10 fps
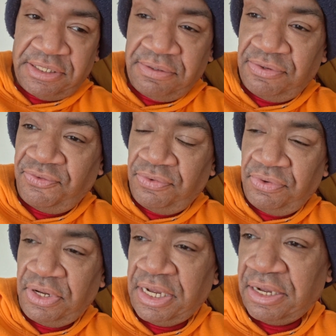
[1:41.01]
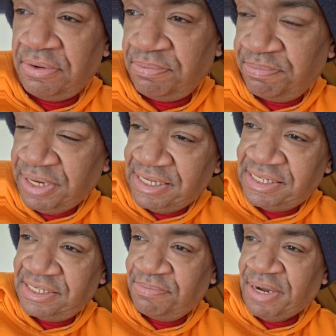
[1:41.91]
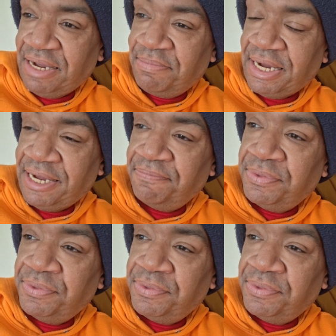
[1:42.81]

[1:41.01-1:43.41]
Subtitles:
those places bye-bye.